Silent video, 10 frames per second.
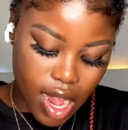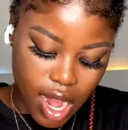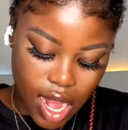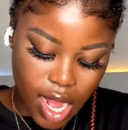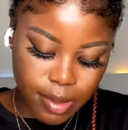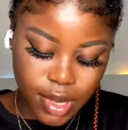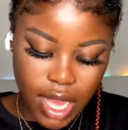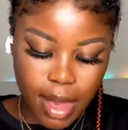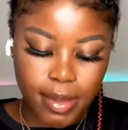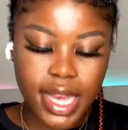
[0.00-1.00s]

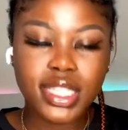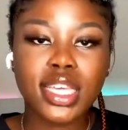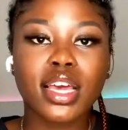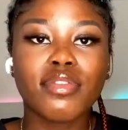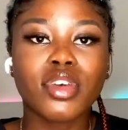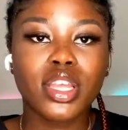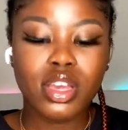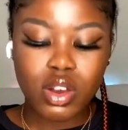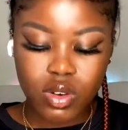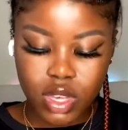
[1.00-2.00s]
I might take a
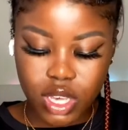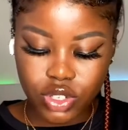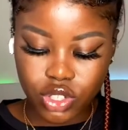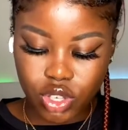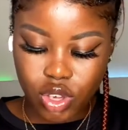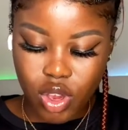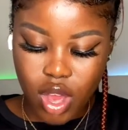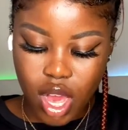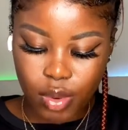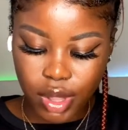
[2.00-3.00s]
video and show y'all
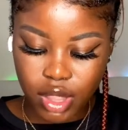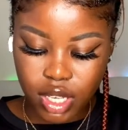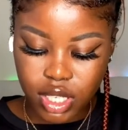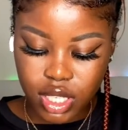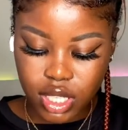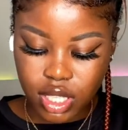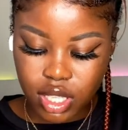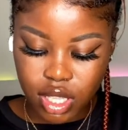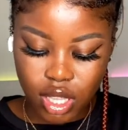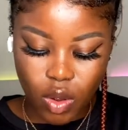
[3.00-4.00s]
how it looks,
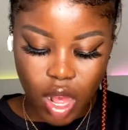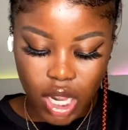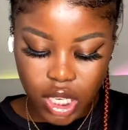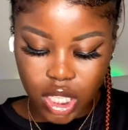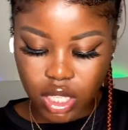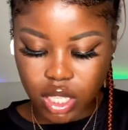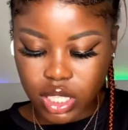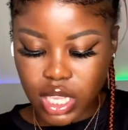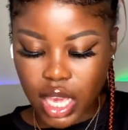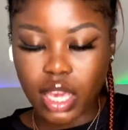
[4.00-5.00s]
the quality looks
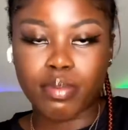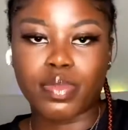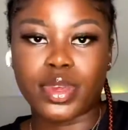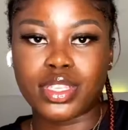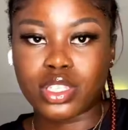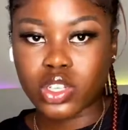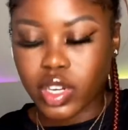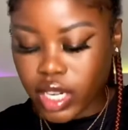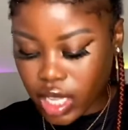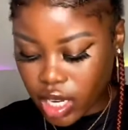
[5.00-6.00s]
like, and insert
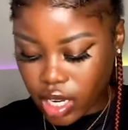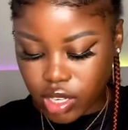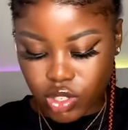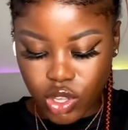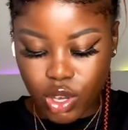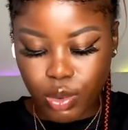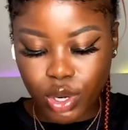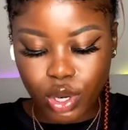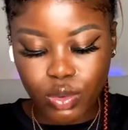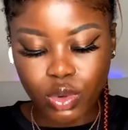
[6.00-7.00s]
it in there so y'all will
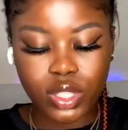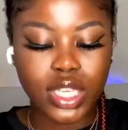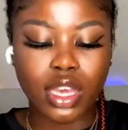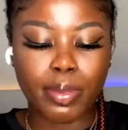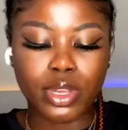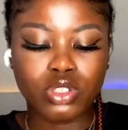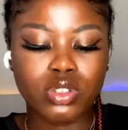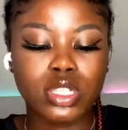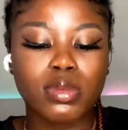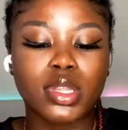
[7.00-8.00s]
know, or take a picture or
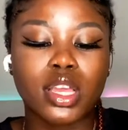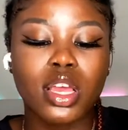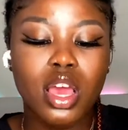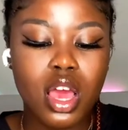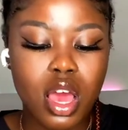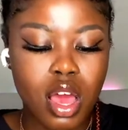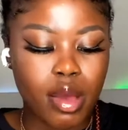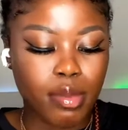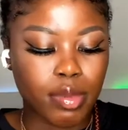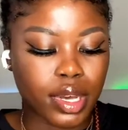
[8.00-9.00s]
something.
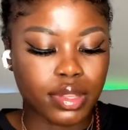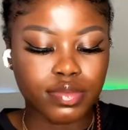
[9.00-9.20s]
But